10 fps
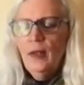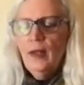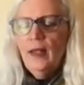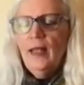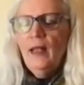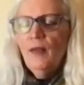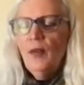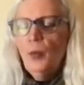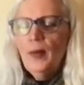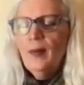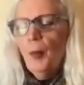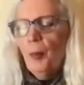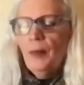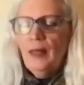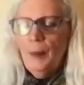even with the
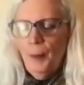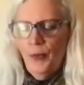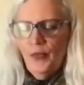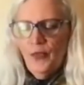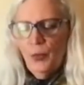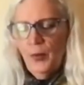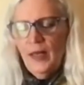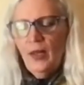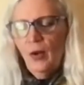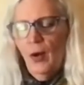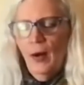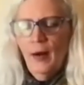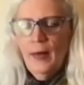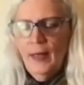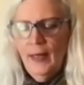blips
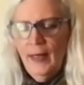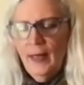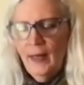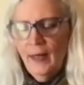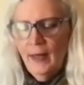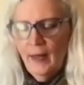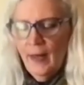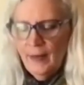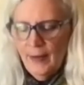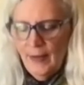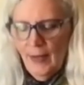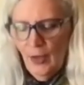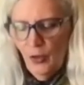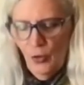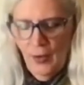regarding the
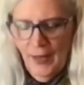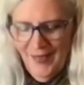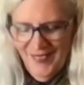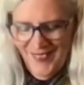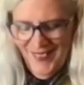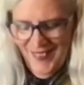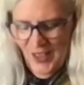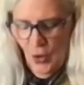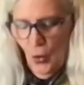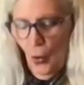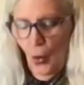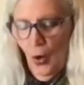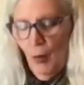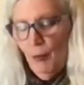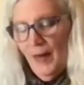internet,
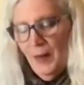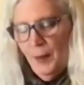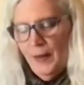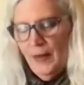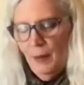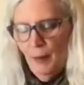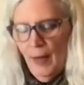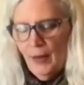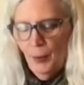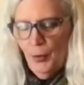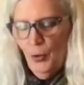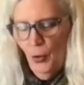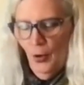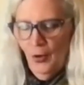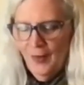or maybe my
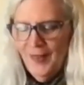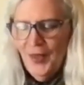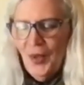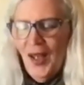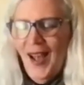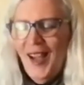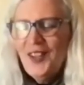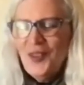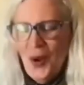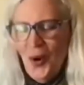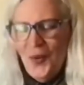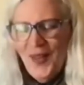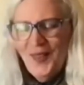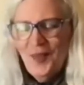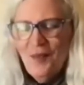computer, I know
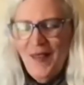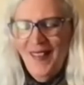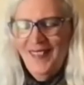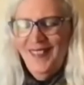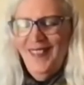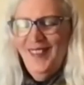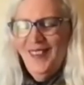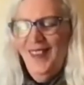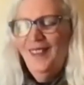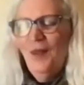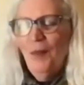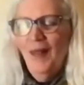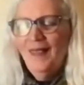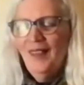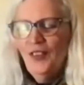that the message is a
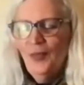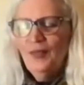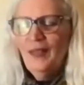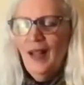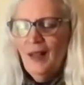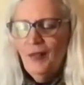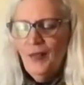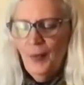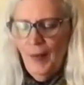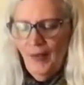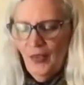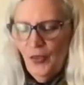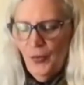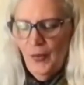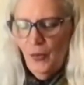message of love, a message
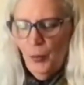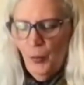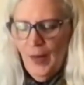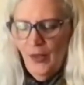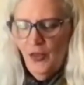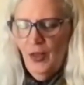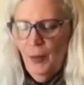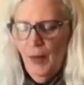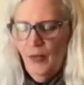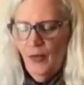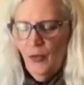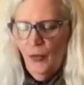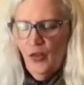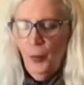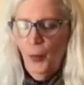of inspiration, a message of
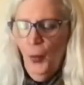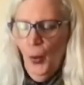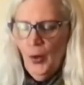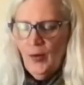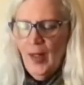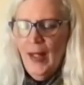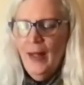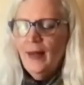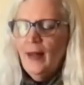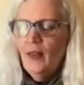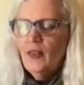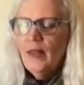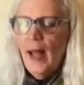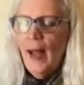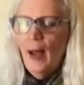support that is
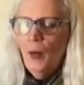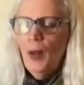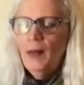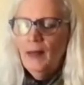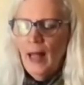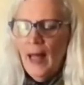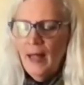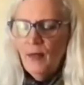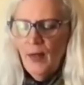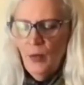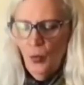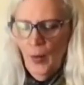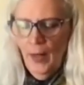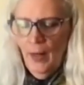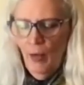now alive and
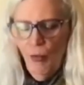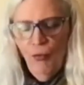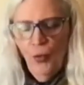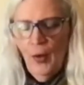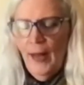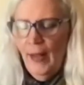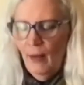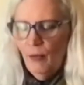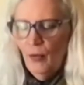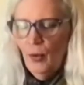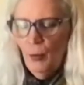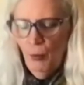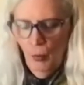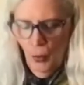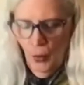well
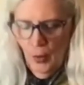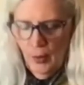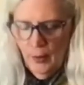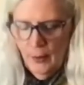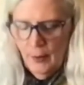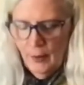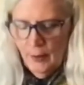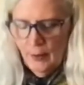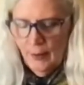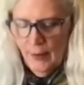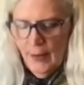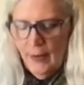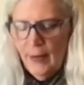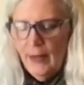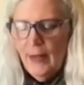forevermore
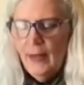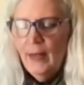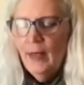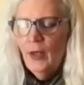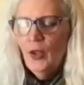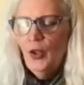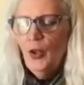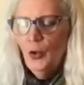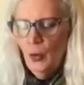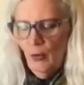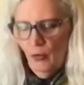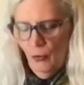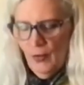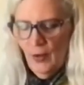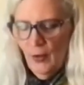in the
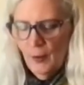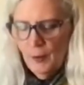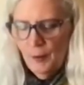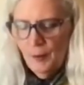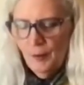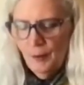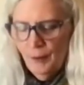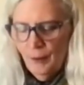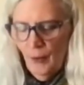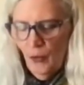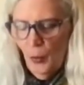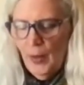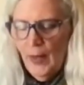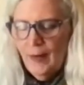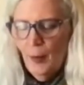unisphere. So we
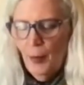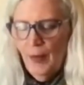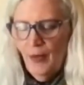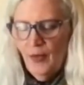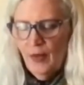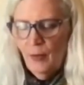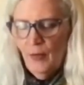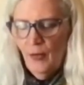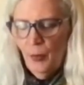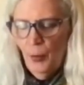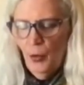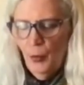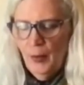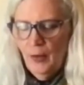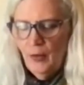let the blessing of this
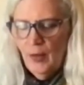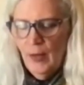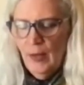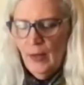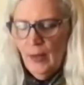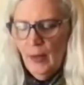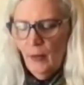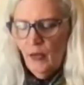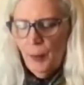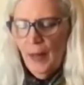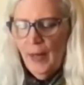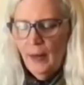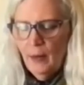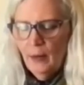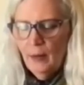moment
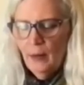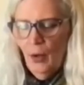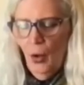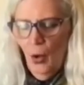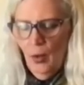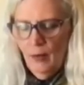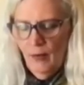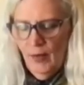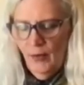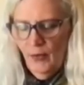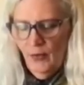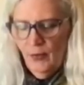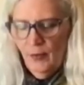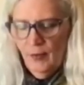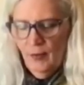inspire all of us,
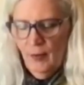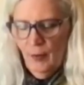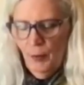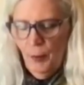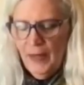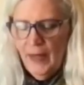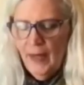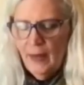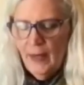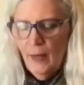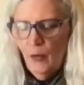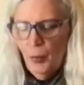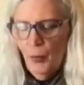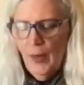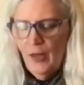being the
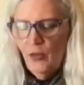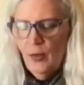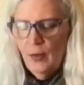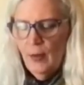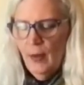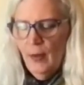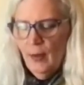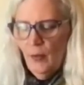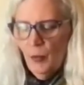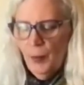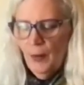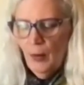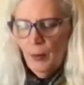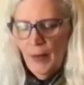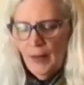inspiration that
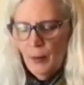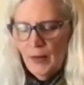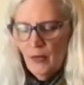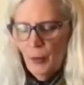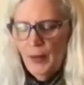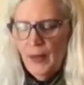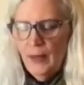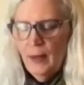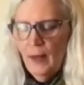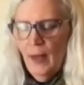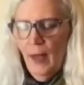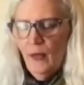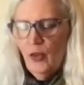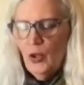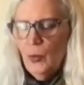Spirit made me to be
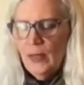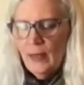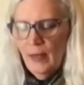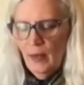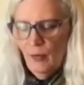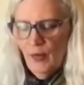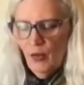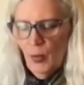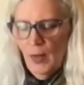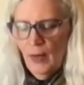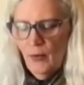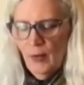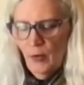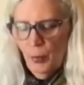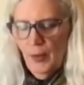as a unique individualized
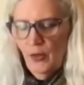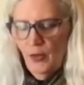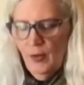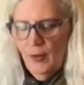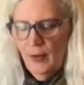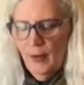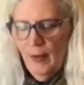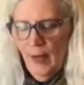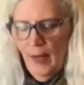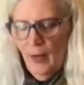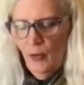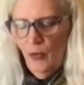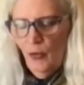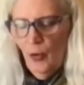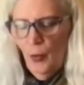expression. And
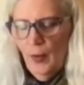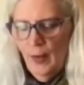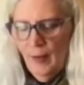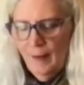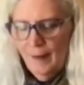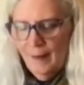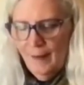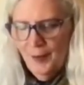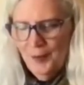so it is.